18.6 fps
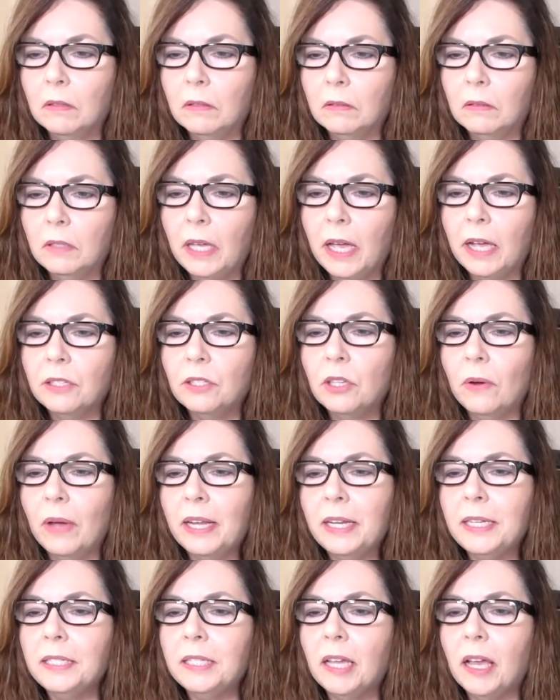Yeah, so
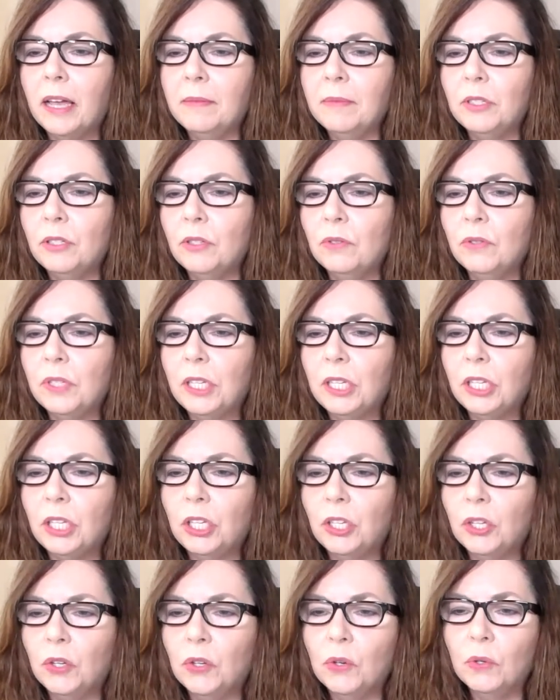anytime Susie
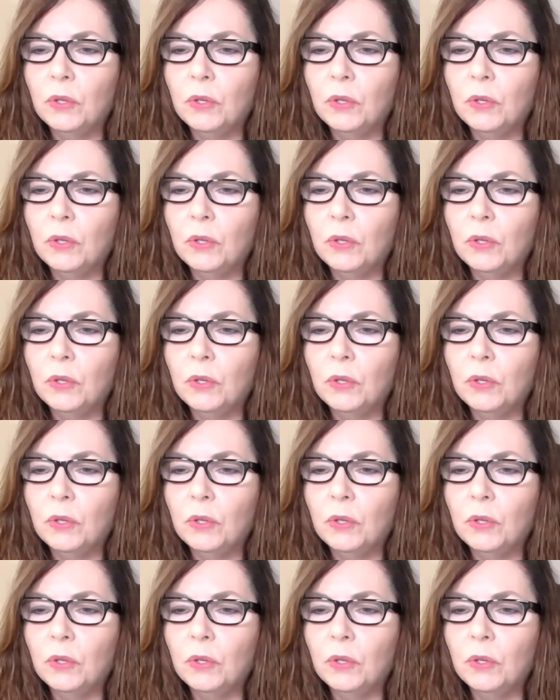Q,